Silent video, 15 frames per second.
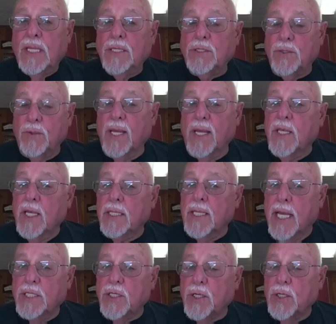So I think
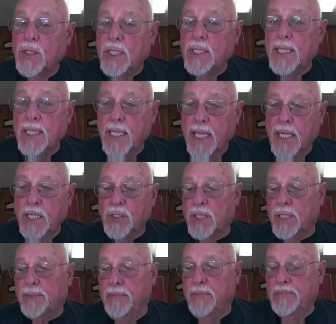that's a good connection.
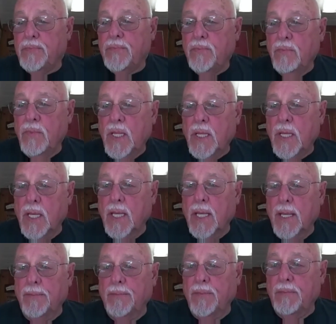
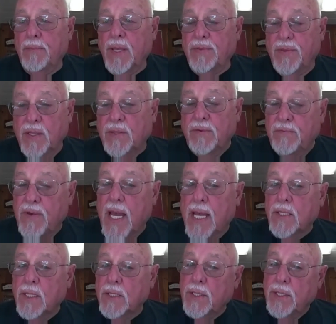I think the
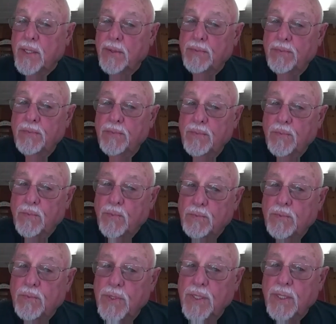fact that
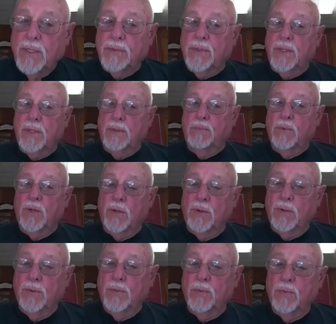they're more